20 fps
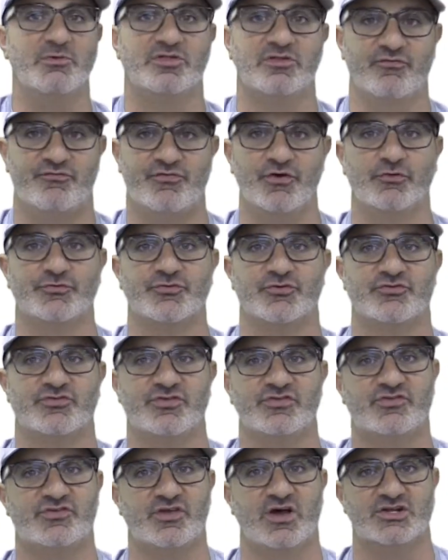with the filters
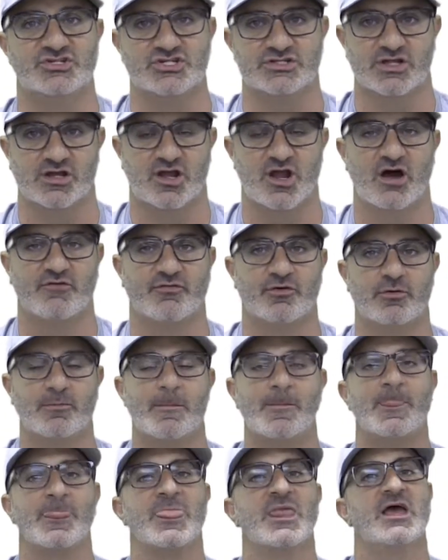and such and the cover
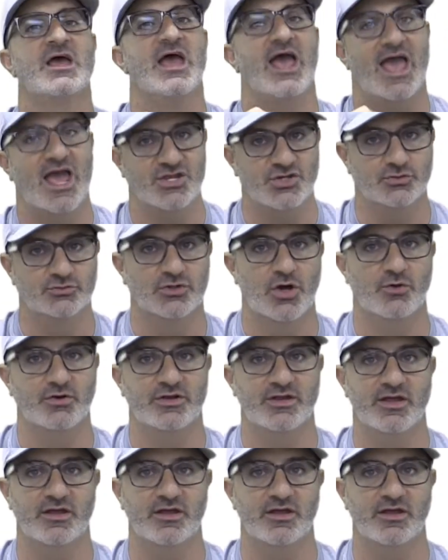and you load it